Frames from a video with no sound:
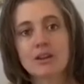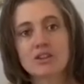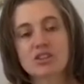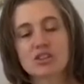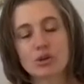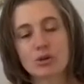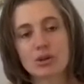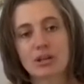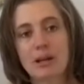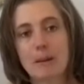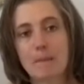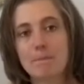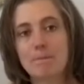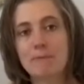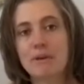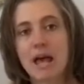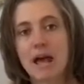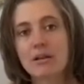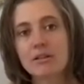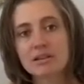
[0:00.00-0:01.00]
so that it
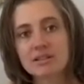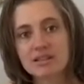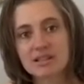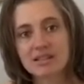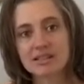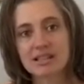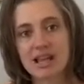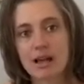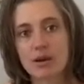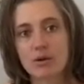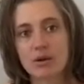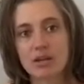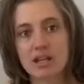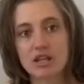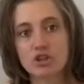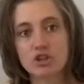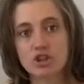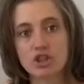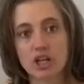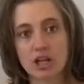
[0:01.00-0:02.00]
balances out
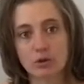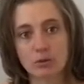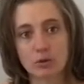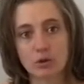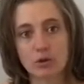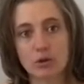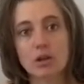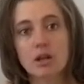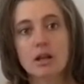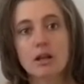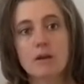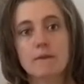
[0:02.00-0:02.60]
in general,